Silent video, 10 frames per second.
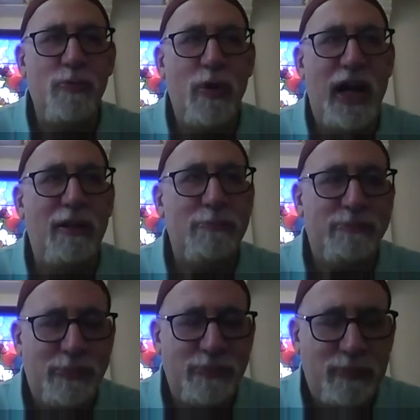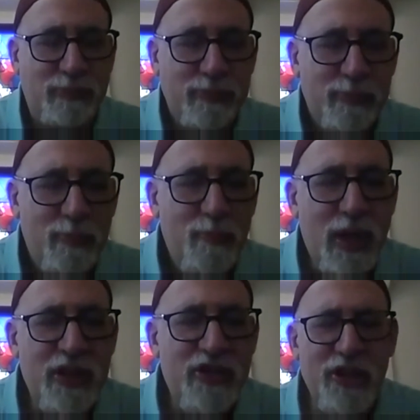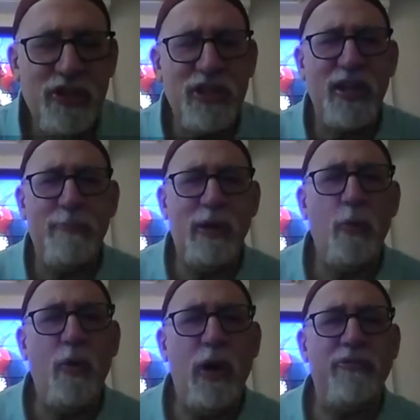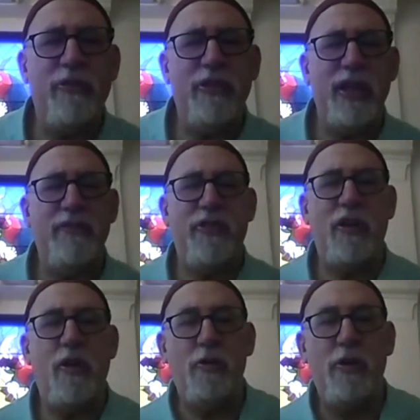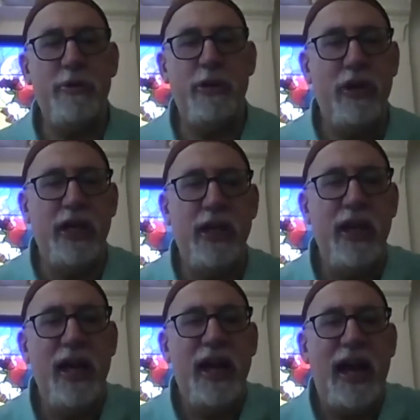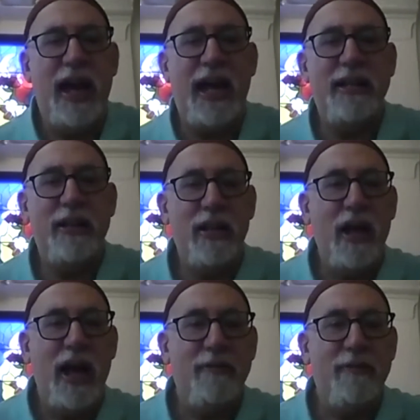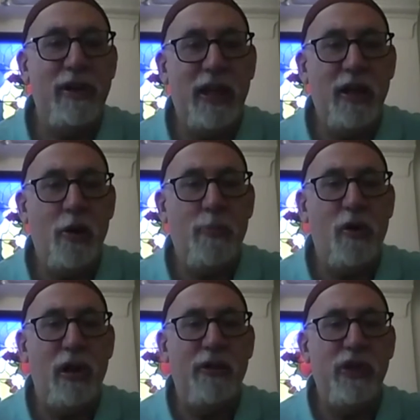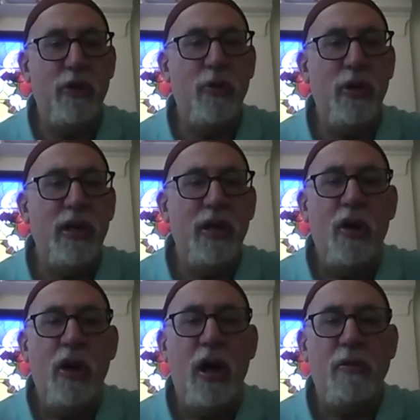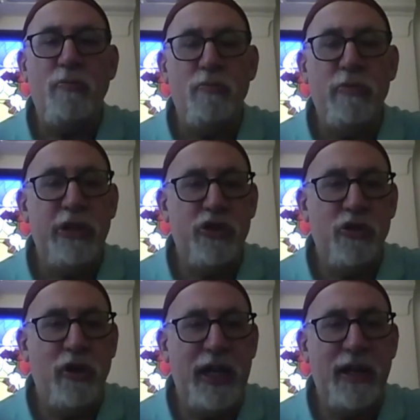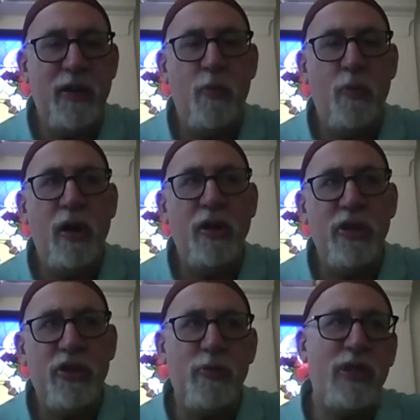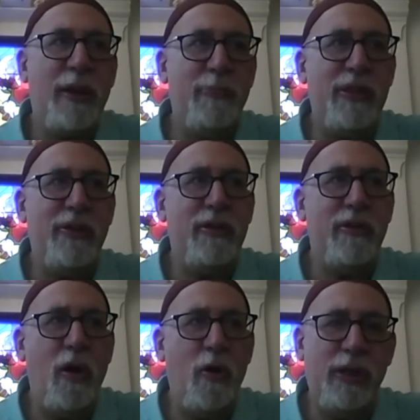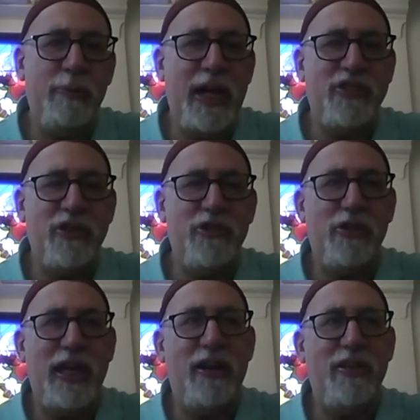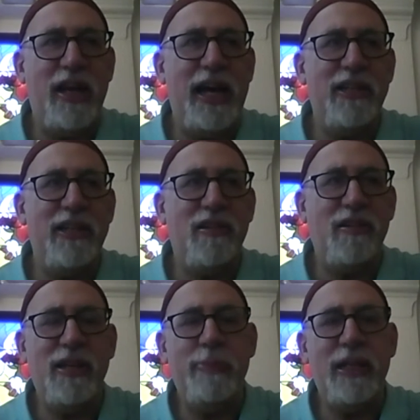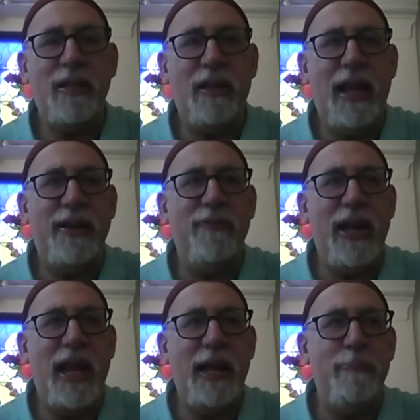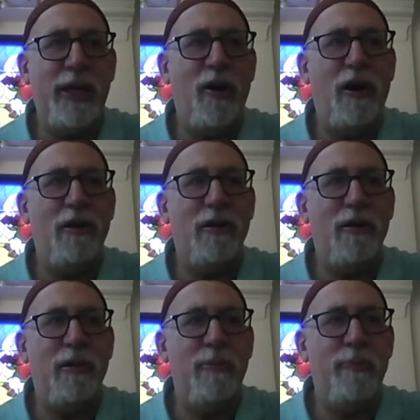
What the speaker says: well. So this is going to be a wonderful thing for the whole community, and I really hope all of you rejoin. This will not be the only message you'll get on that. It's going to be a little like an NPR or